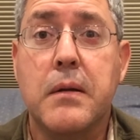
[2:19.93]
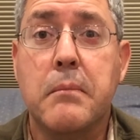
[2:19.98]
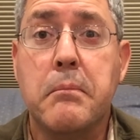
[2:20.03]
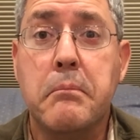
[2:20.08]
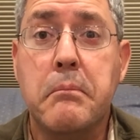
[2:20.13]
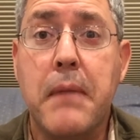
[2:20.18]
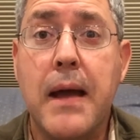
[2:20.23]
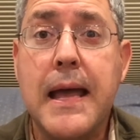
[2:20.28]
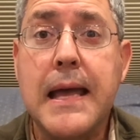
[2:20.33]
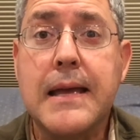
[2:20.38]

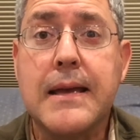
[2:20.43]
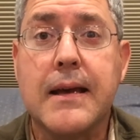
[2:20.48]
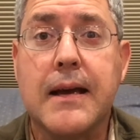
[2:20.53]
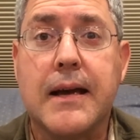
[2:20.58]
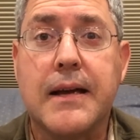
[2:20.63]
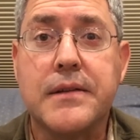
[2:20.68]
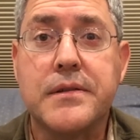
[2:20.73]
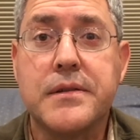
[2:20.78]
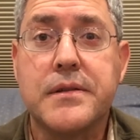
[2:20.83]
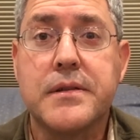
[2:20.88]
make
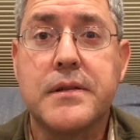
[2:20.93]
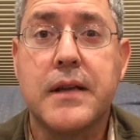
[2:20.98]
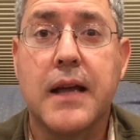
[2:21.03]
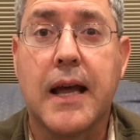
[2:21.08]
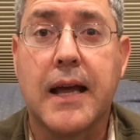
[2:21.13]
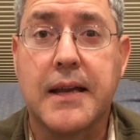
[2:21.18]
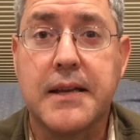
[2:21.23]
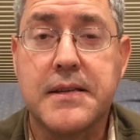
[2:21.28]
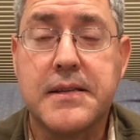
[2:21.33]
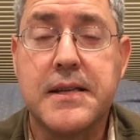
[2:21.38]
us
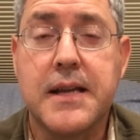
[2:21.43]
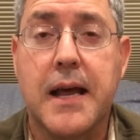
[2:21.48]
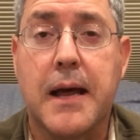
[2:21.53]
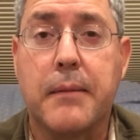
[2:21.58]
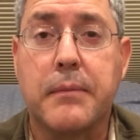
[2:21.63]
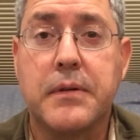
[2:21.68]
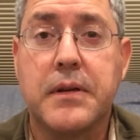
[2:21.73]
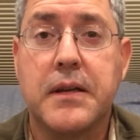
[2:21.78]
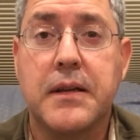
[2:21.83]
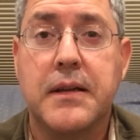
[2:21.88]

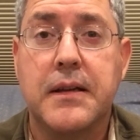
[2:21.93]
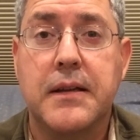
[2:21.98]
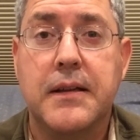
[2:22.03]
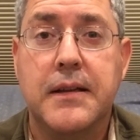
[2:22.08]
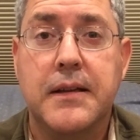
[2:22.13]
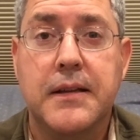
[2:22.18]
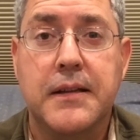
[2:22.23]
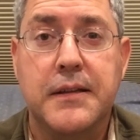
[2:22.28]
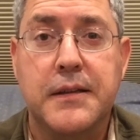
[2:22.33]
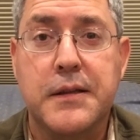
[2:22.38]
accept
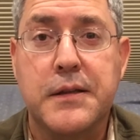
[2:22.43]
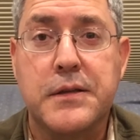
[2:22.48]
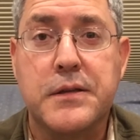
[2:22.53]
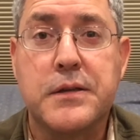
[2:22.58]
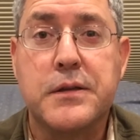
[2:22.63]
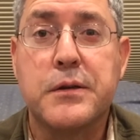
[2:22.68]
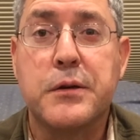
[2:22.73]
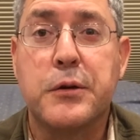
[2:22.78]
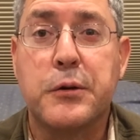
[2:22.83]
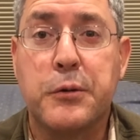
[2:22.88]

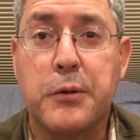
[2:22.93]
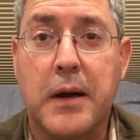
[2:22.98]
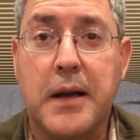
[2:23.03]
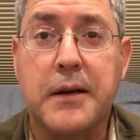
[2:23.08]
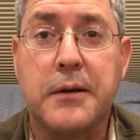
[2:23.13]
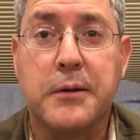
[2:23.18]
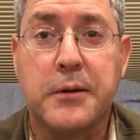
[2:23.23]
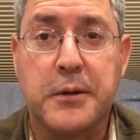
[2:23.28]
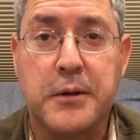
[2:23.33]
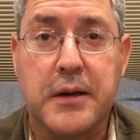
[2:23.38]
this
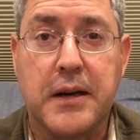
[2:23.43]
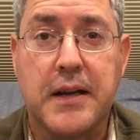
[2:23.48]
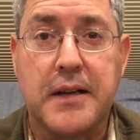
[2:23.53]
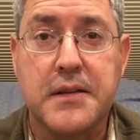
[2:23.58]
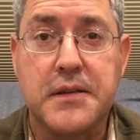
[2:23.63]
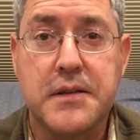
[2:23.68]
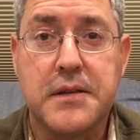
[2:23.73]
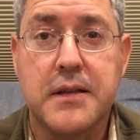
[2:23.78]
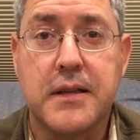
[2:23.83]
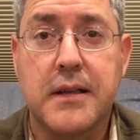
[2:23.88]
greater grace.